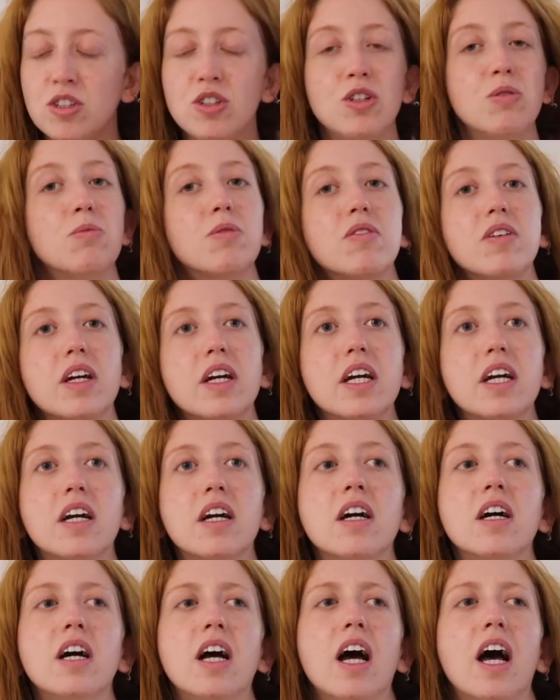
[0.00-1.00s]
turmeric
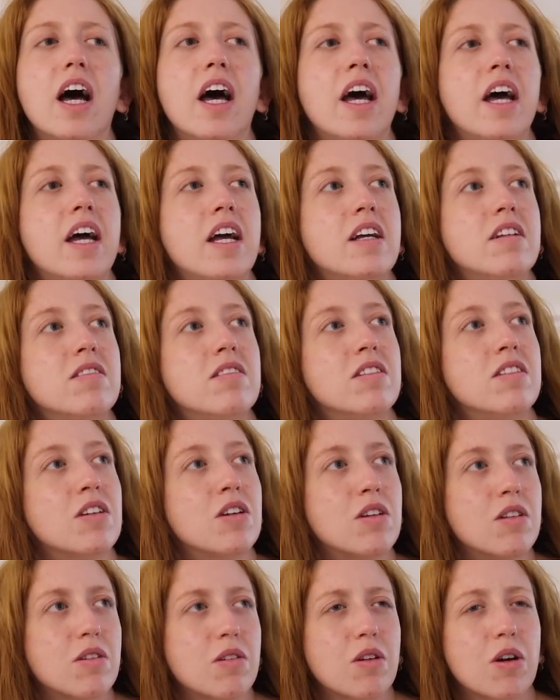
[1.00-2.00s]
and
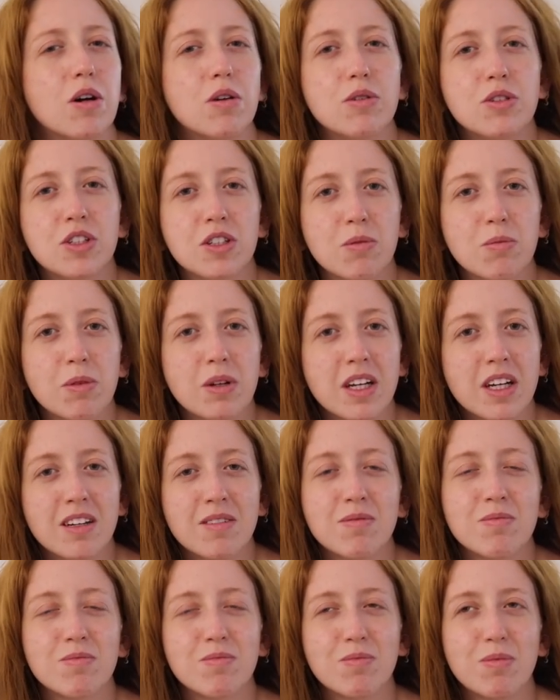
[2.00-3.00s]

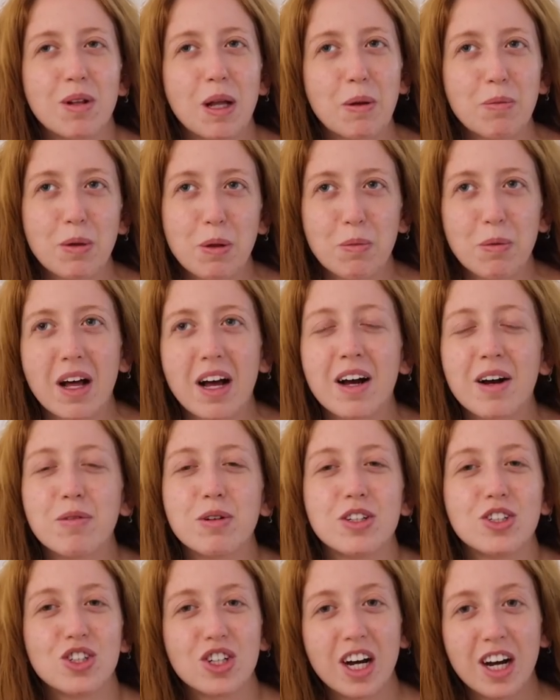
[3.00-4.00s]
glucosamine, blah, blah, blah,
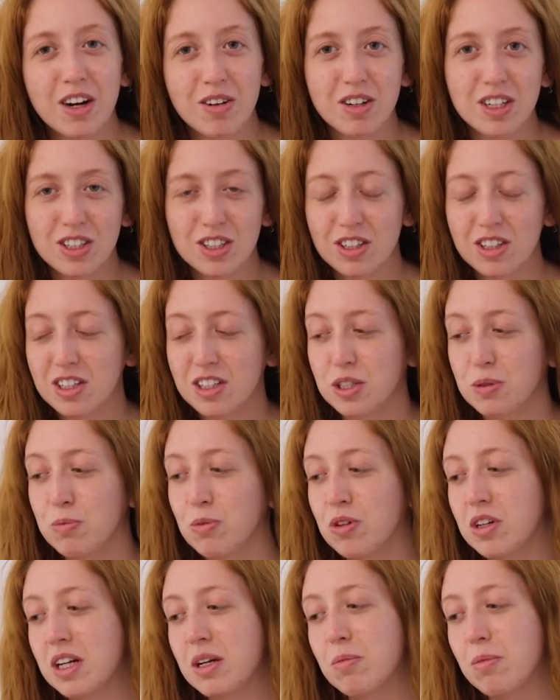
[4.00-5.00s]
which I already took this
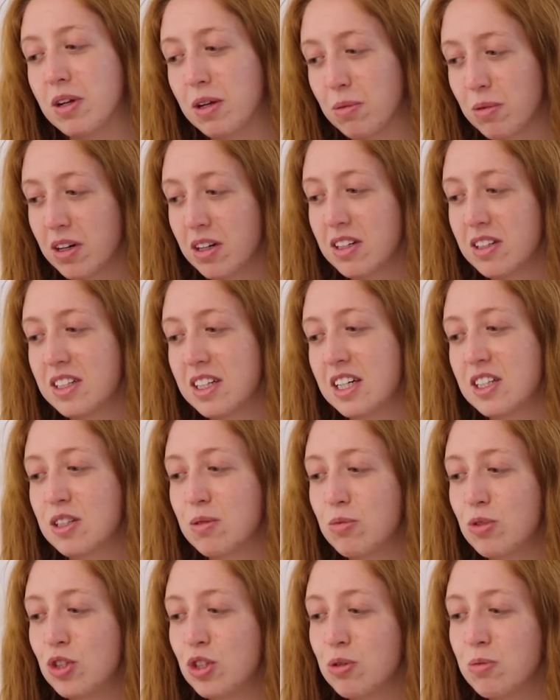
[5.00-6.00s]
morning, but I'm gonna take
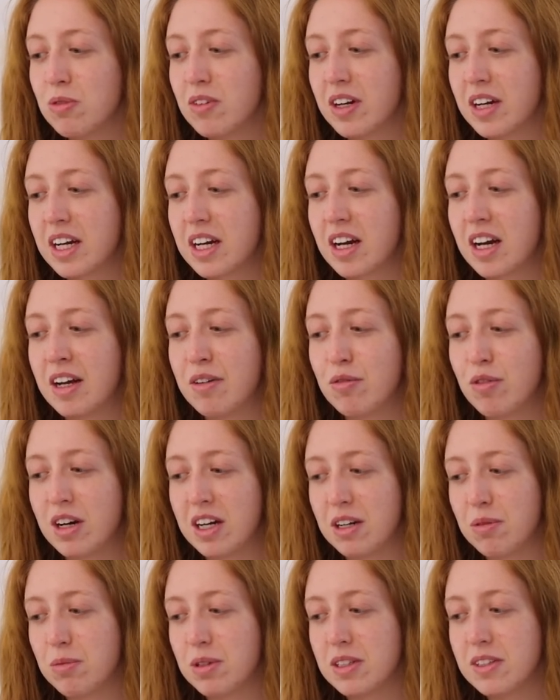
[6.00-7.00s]
some turmeric and
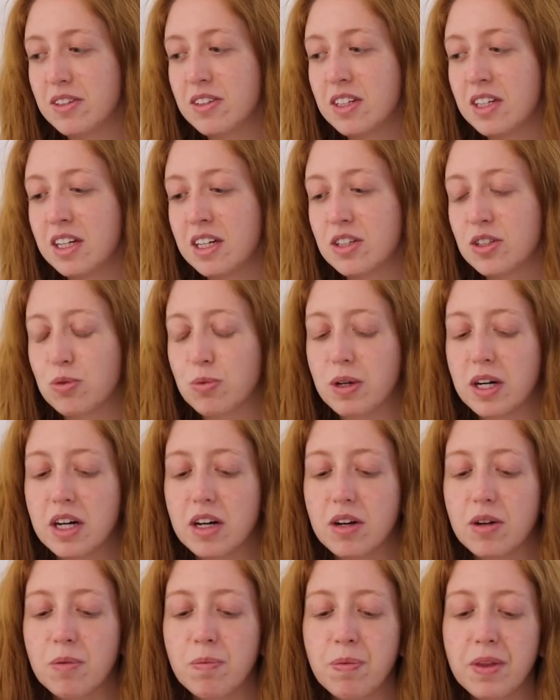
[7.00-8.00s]
vitamin C as
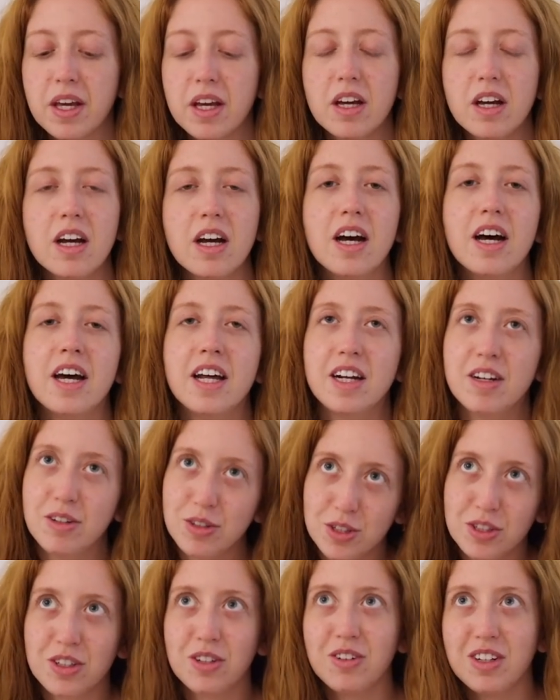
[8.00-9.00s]
well. And I
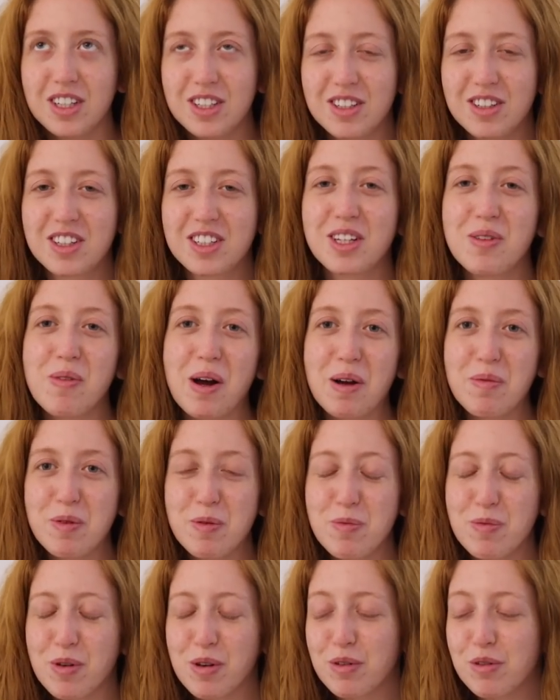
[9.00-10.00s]
also already took some
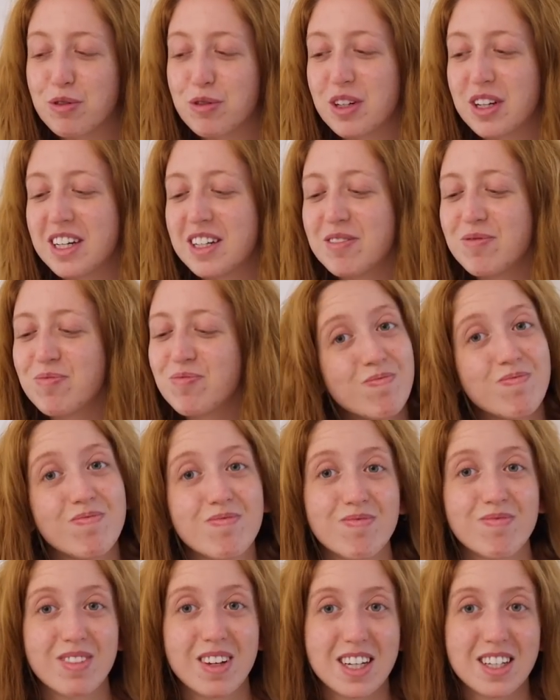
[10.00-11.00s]
ibuprofen.
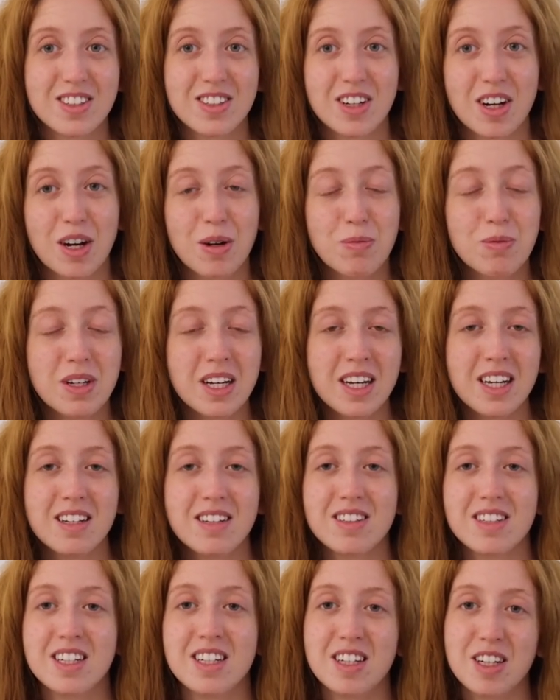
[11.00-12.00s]
That's the update.
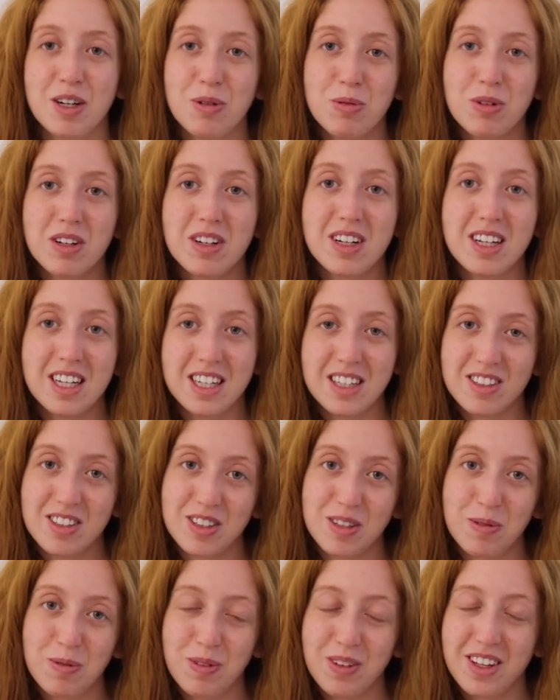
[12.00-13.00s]
And now I'm gonna eat
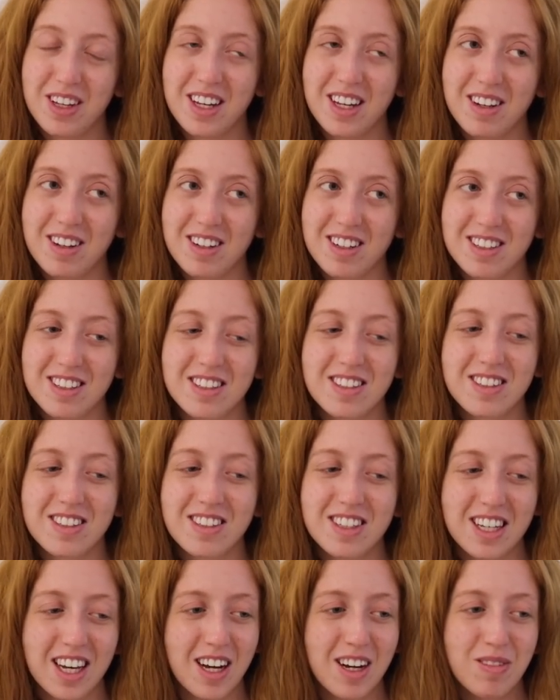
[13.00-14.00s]
something because,
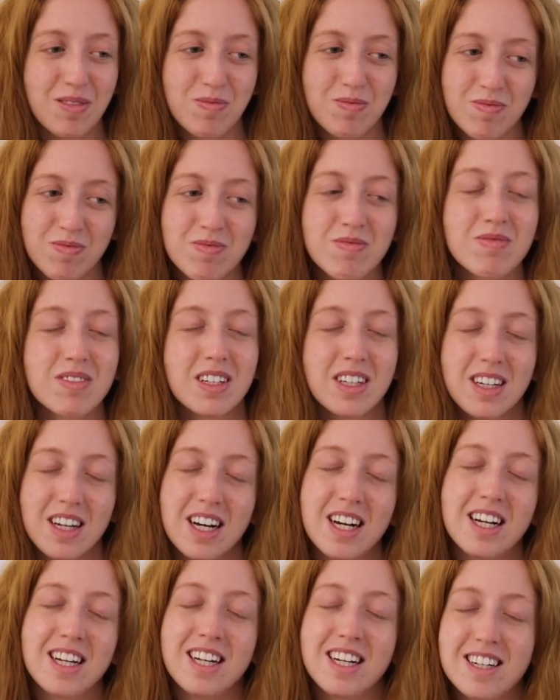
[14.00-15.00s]
yeah,
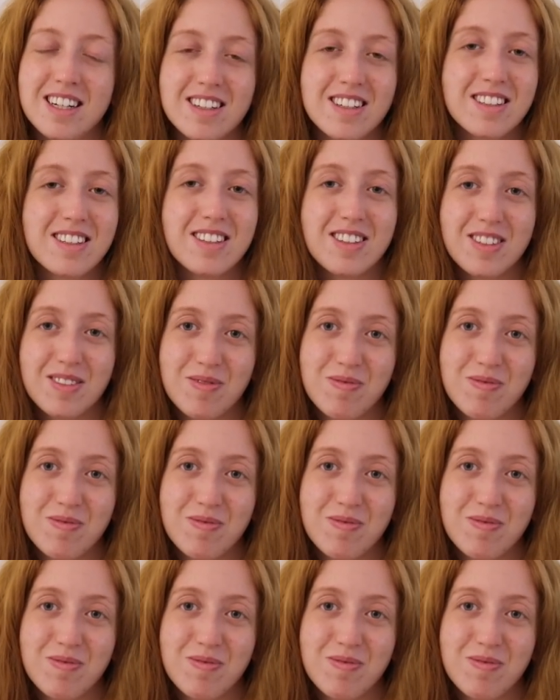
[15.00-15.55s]
I need it.